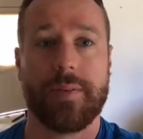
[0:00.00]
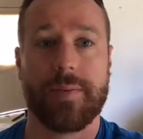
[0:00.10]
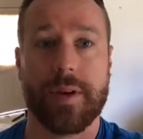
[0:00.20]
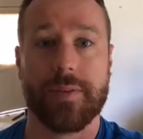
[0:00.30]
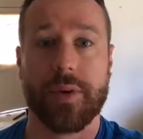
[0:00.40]

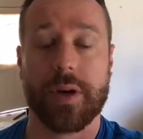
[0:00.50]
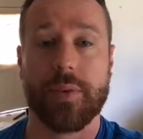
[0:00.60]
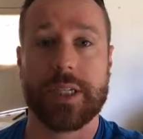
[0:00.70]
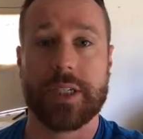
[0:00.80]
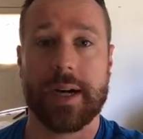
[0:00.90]
feel free to
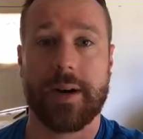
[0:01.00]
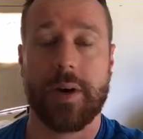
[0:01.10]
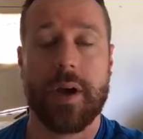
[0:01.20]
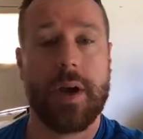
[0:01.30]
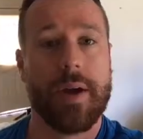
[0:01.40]
reach out
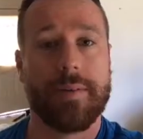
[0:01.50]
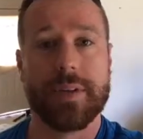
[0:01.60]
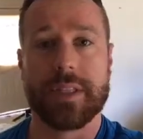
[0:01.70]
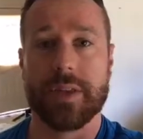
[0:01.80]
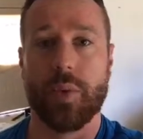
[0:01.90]

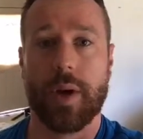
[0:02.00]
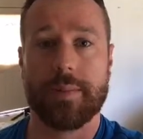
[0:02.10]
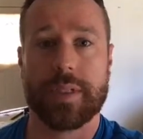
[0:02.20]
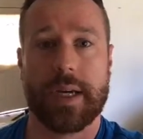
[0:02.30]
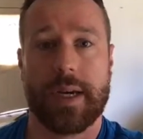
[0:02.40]
visit the
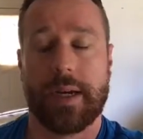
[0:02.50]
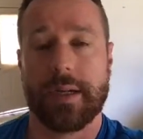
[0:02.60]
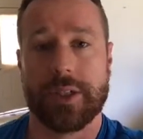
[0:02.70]
website